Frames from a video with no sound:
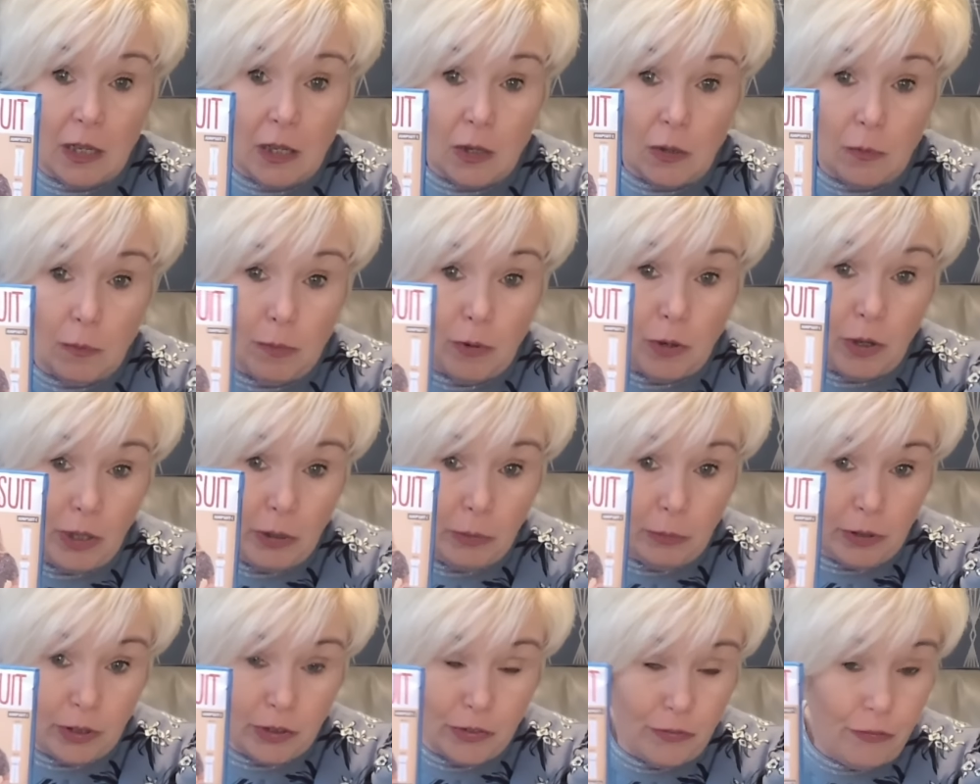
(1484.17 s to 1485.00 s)
but it
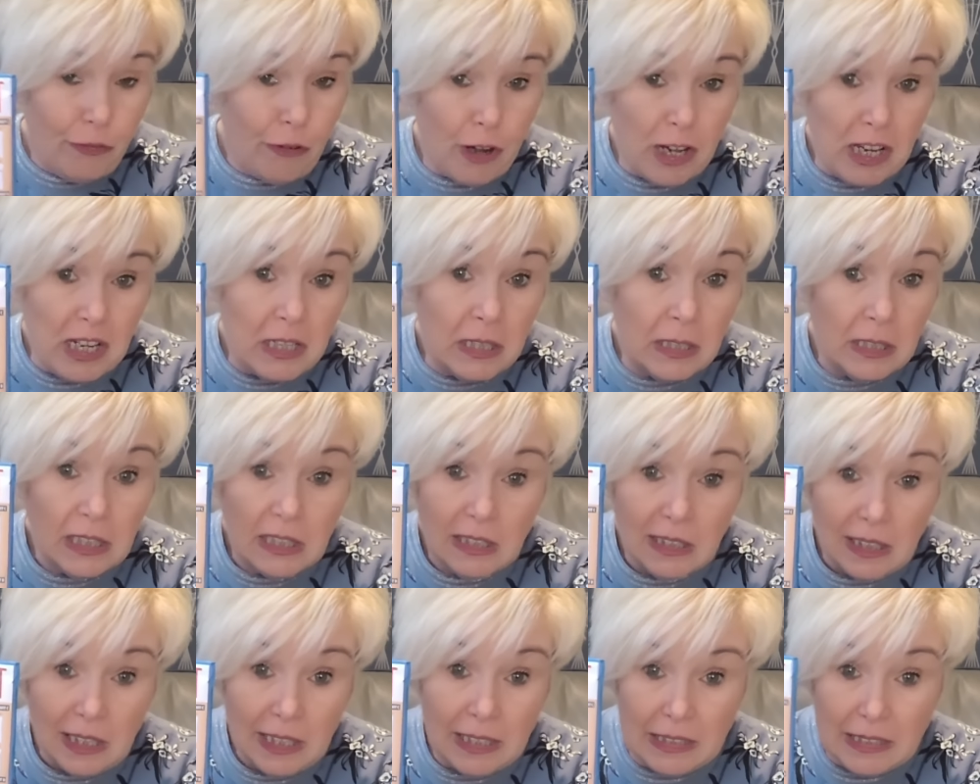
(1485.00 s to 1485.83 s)
was free
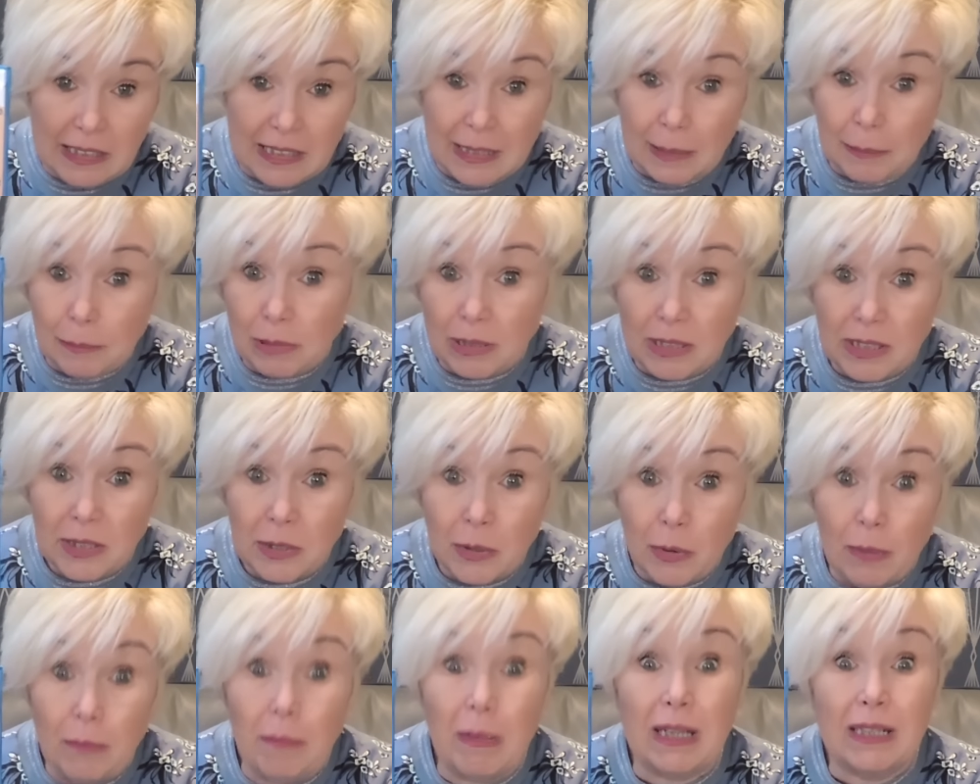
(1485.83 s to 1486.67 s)
in the Simply
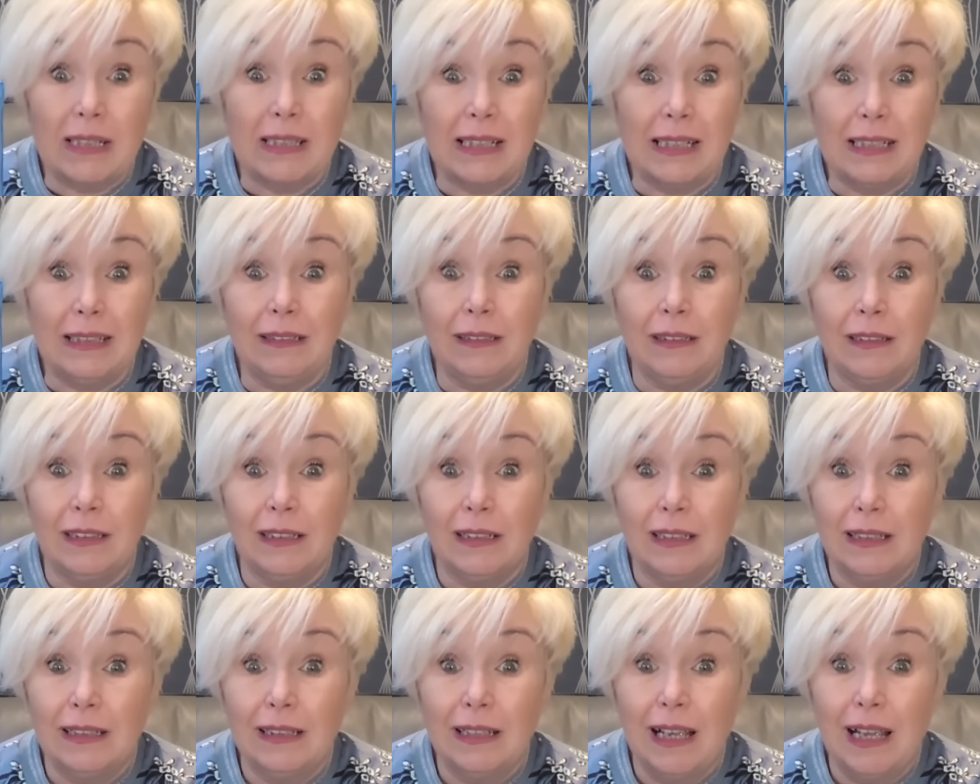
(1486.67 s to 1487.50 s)
Sewing magazine,
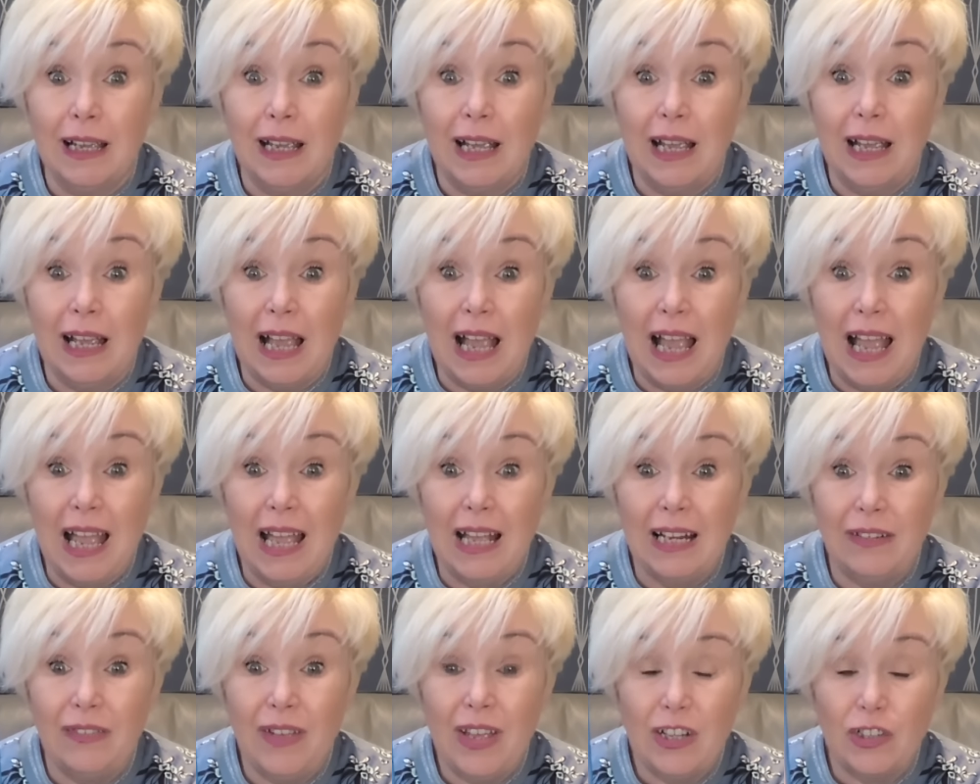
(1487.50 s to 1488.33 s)
and
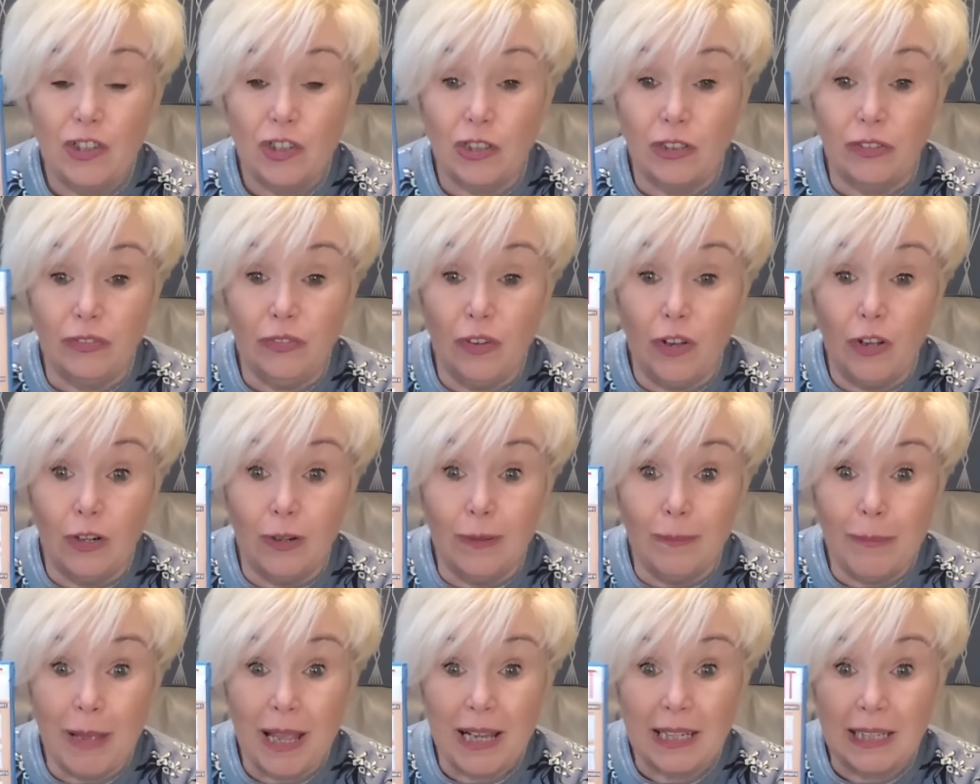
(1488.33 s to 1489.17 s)
I've actually fallen
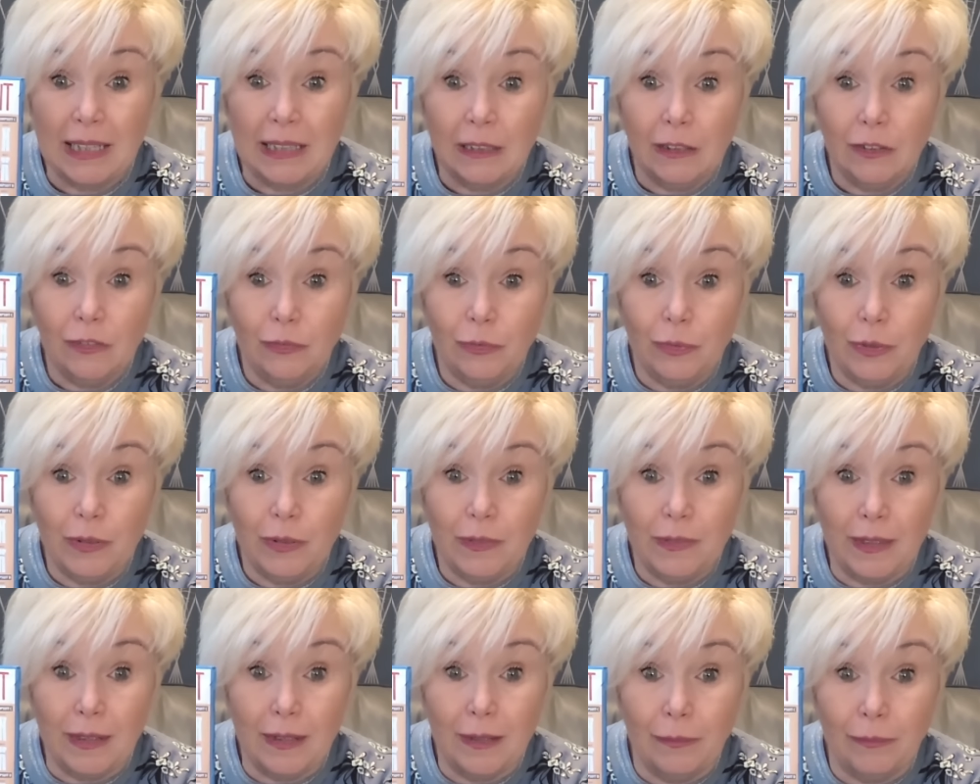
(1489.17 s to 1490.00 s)
back in love with
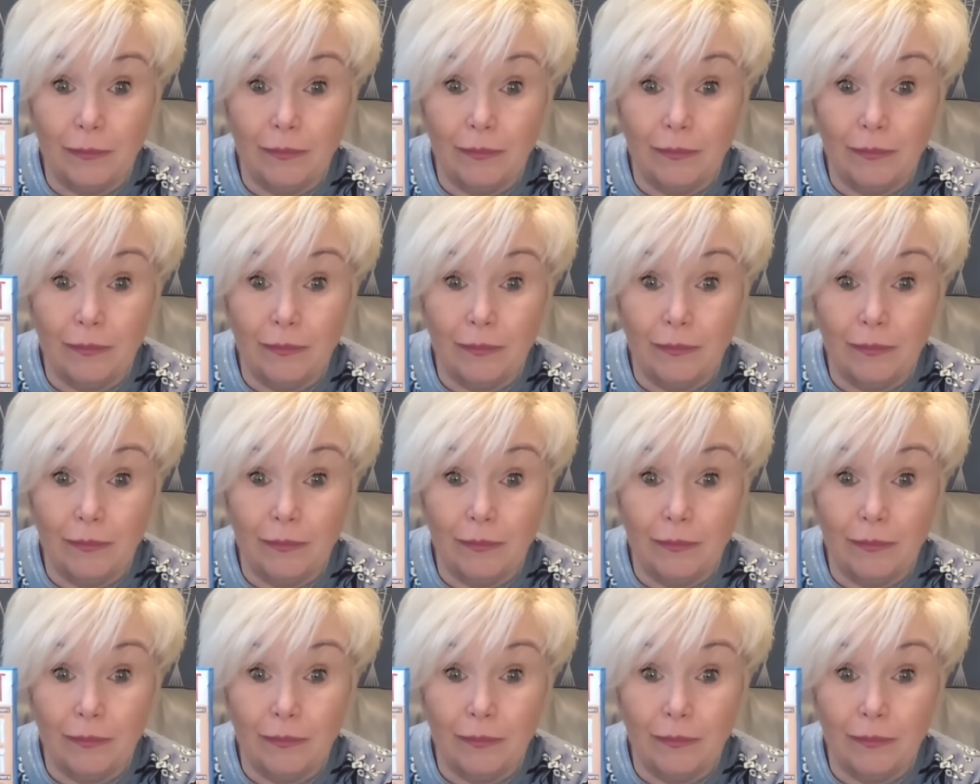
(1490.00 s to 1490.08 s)
that.